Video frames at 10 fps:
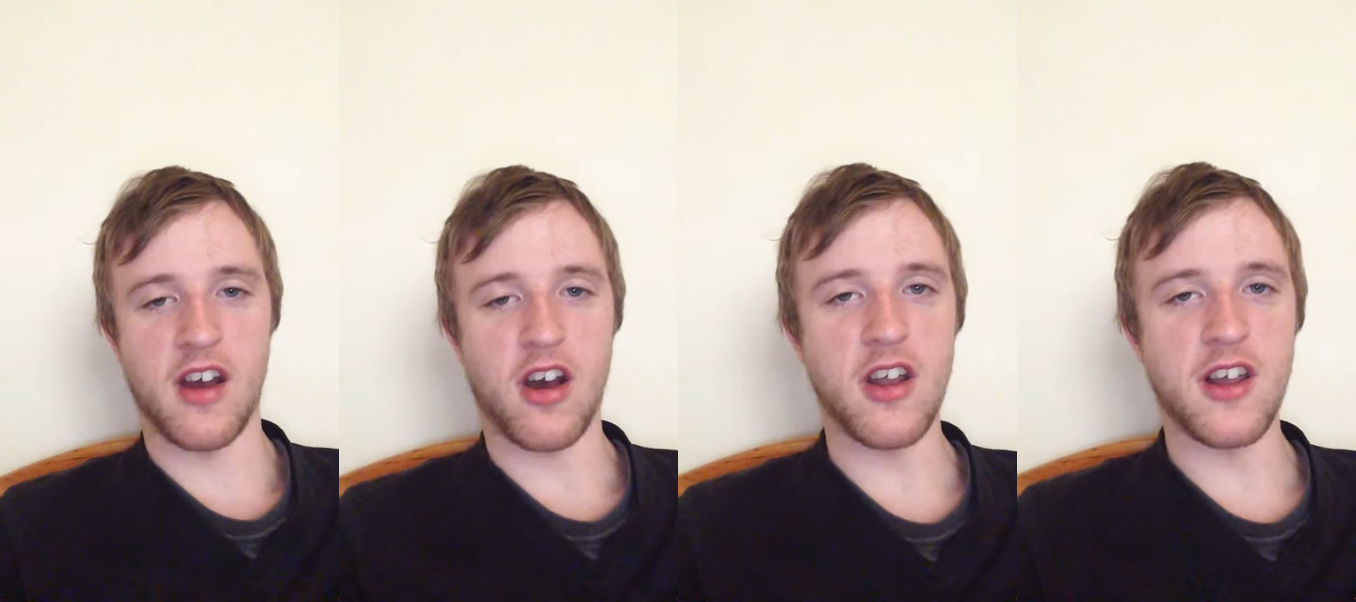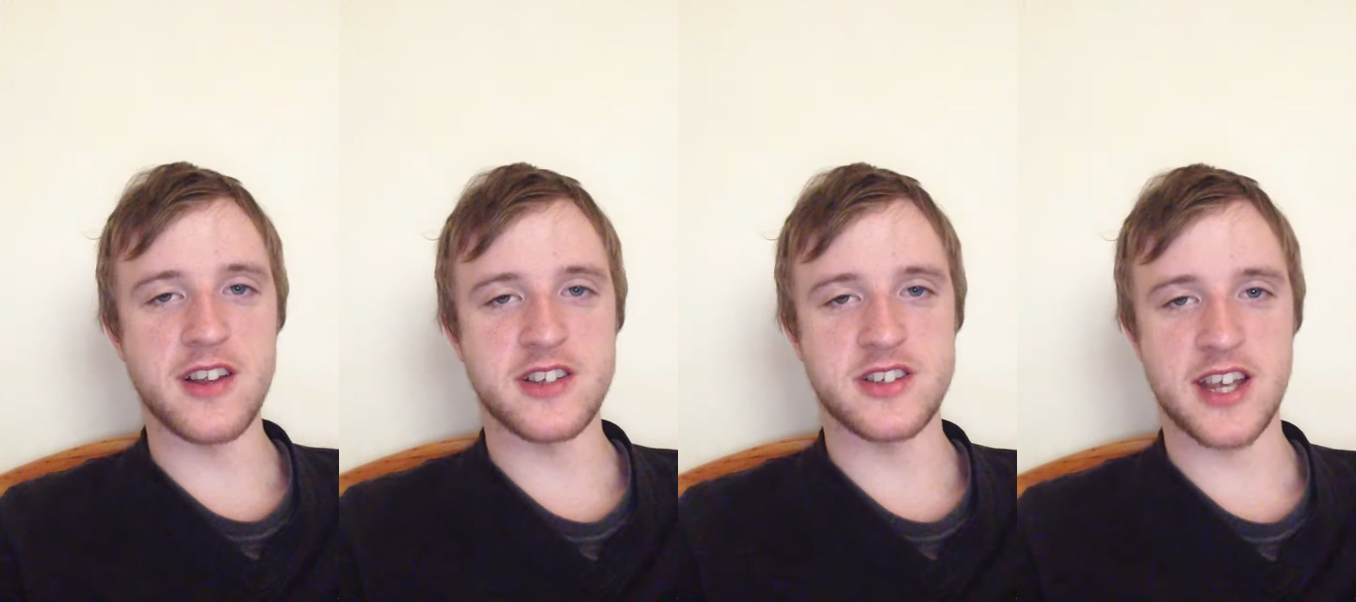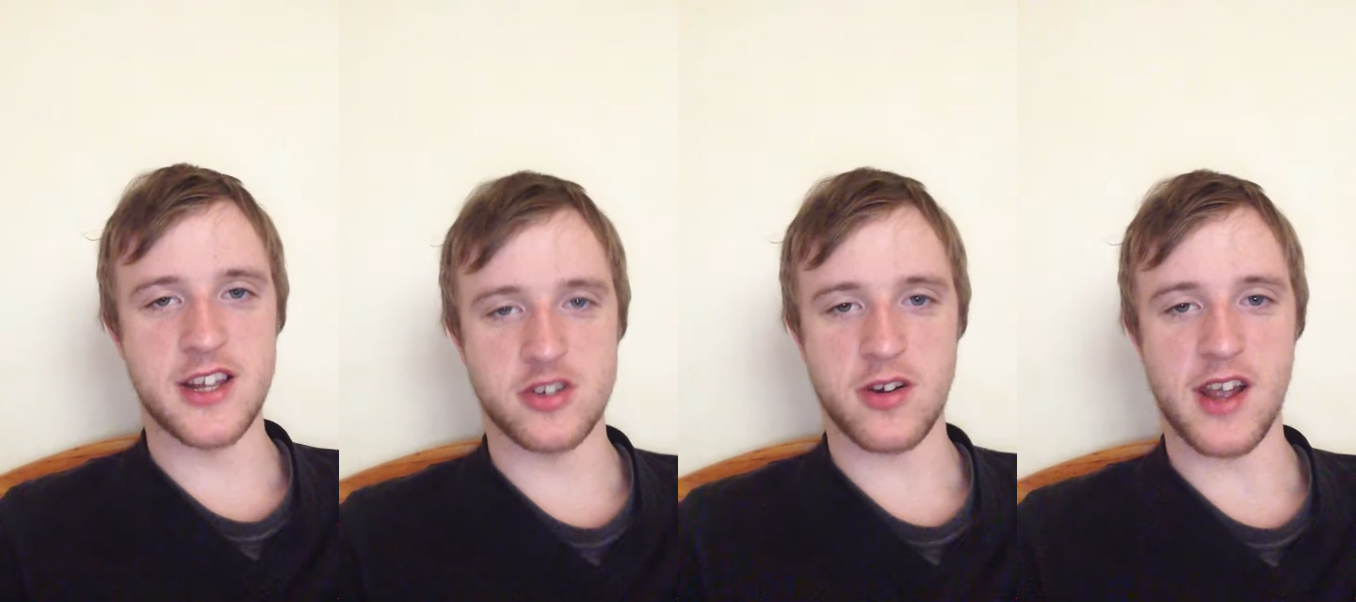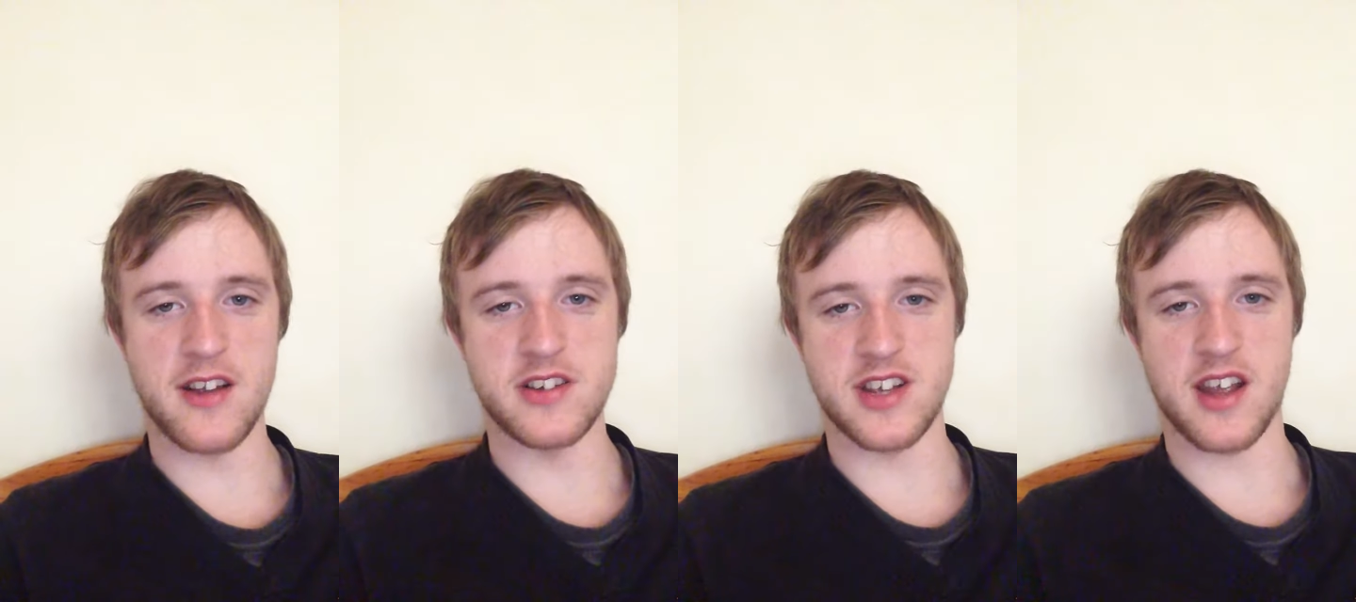I like to see
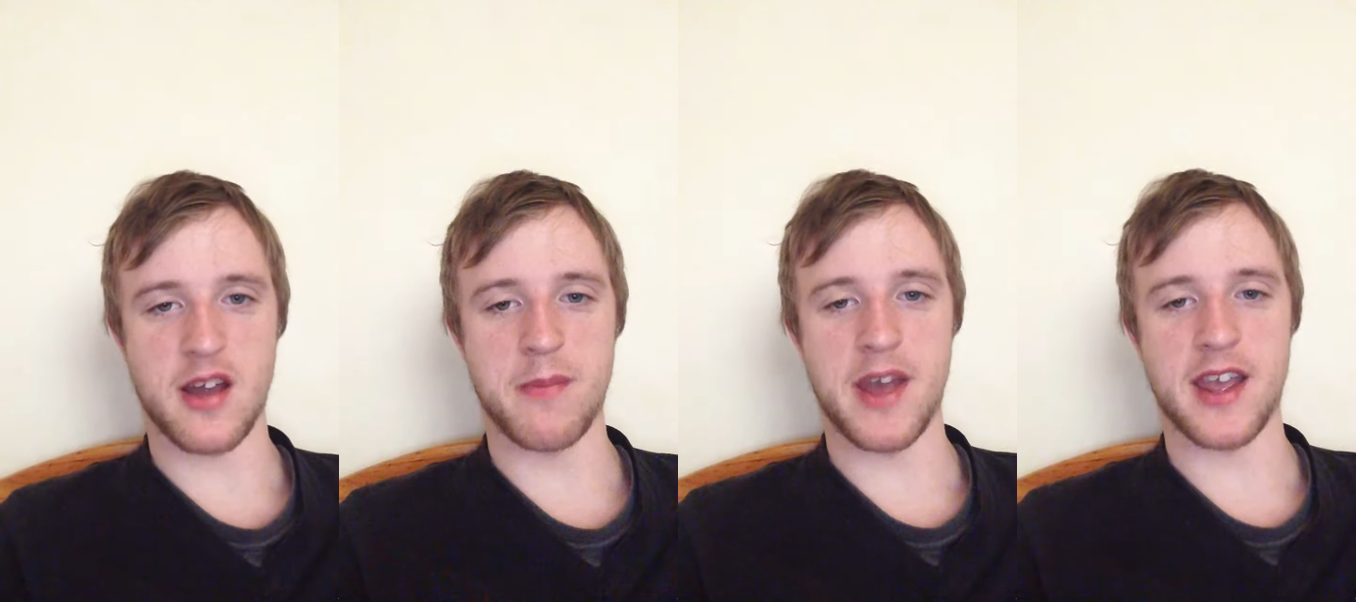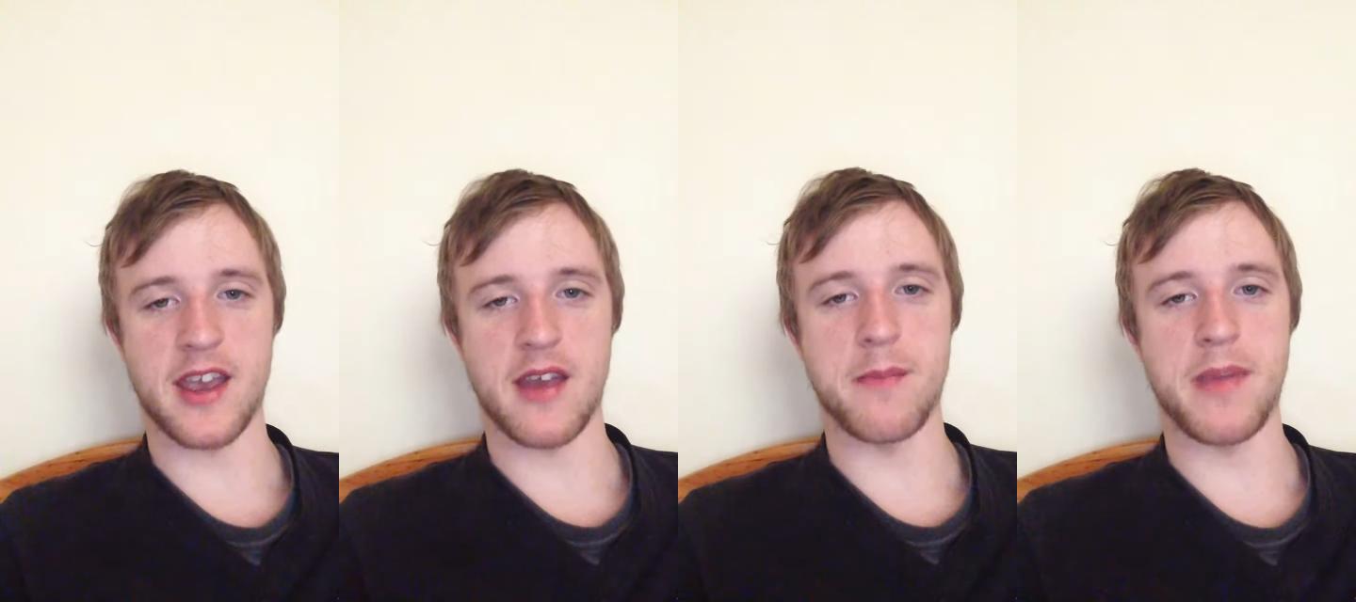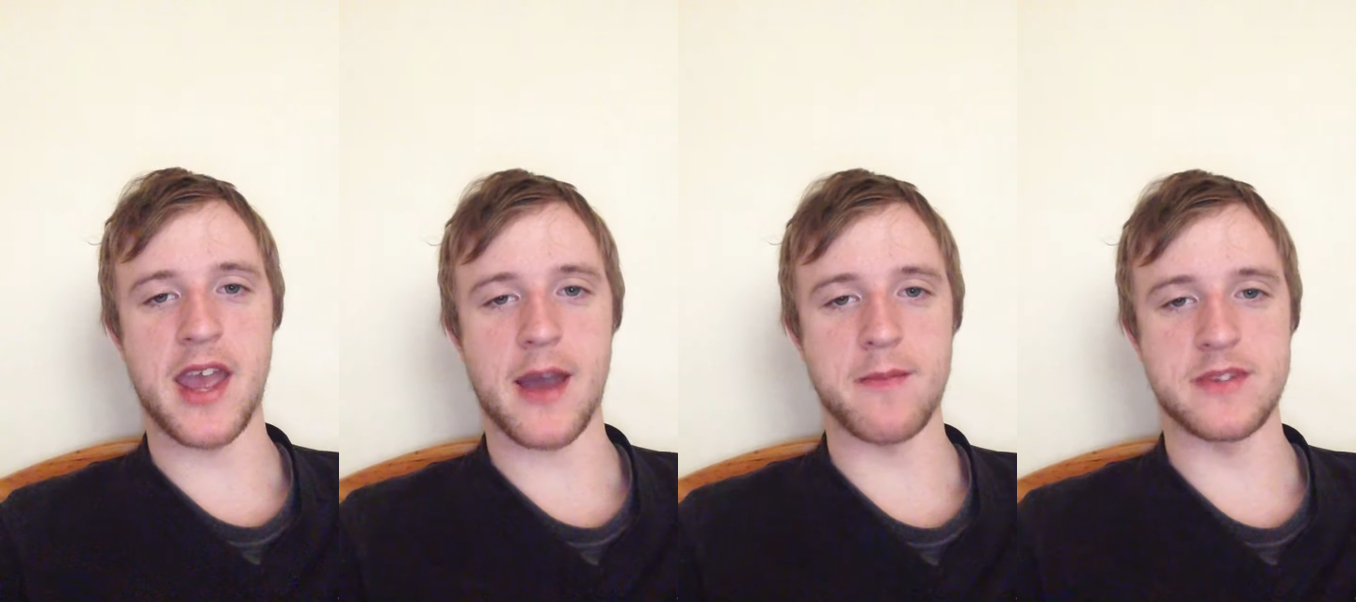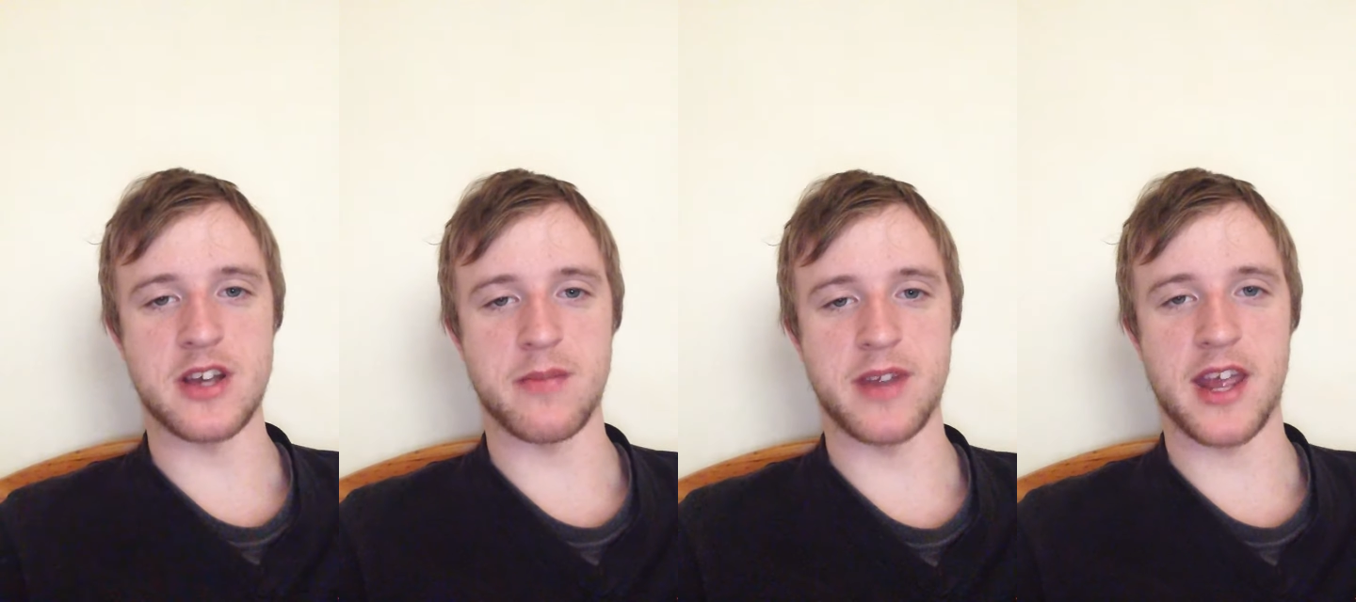Toyota come back and
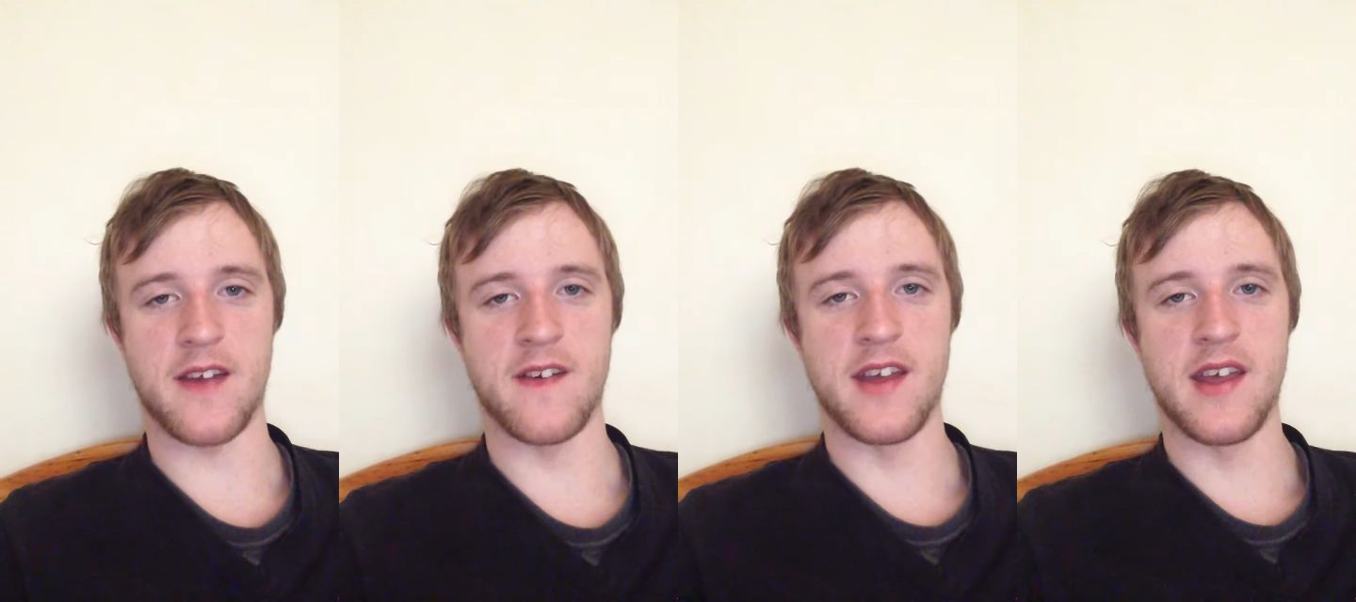BMW